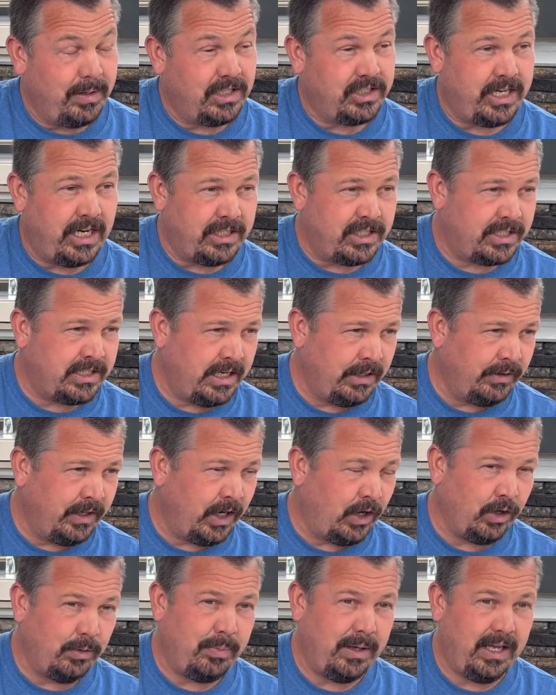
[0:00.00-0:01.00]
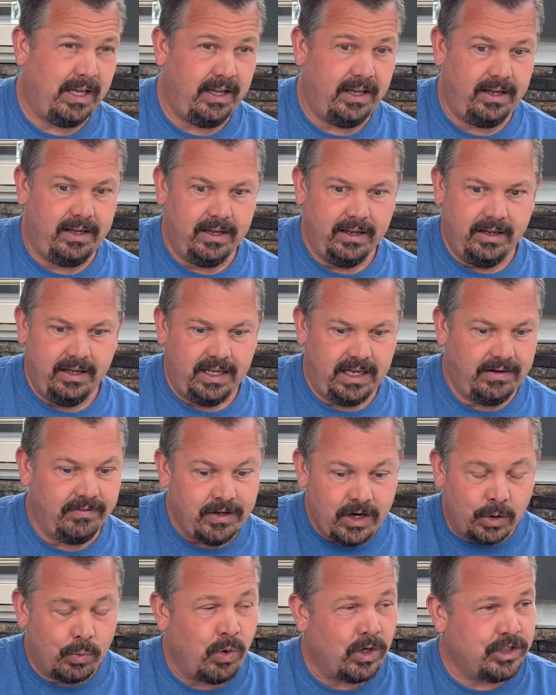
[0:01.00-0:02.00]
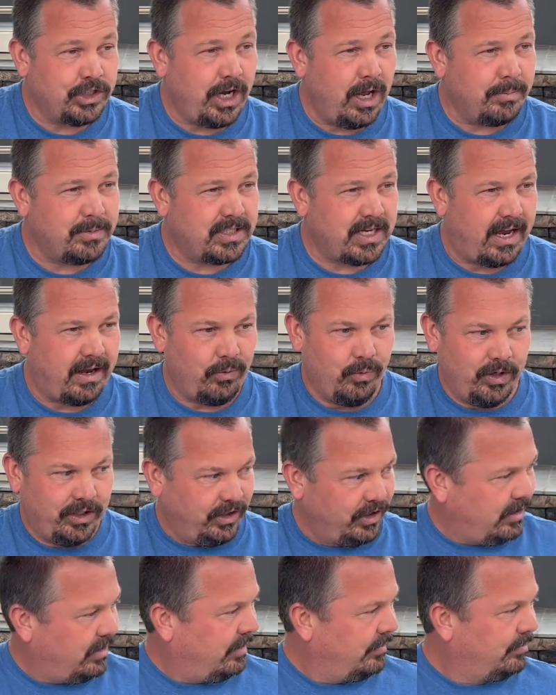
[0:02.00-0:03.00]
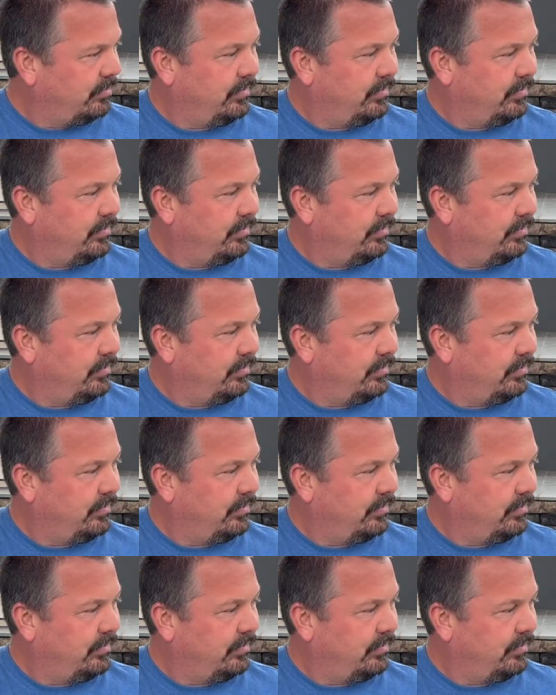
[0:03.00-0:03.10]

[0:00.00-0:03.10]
change of scenery could be even on one job site when you're